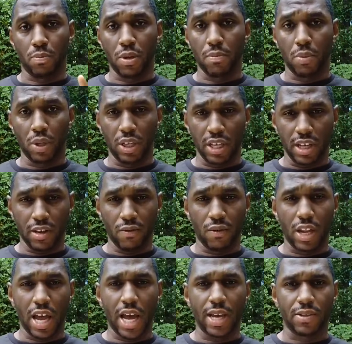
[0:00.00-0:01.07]
people live
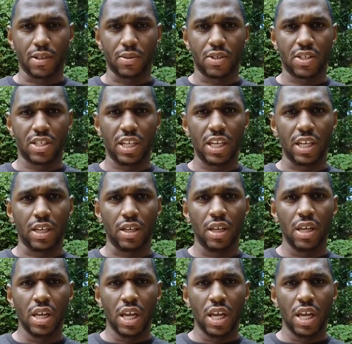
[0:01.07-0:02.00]
lives of sin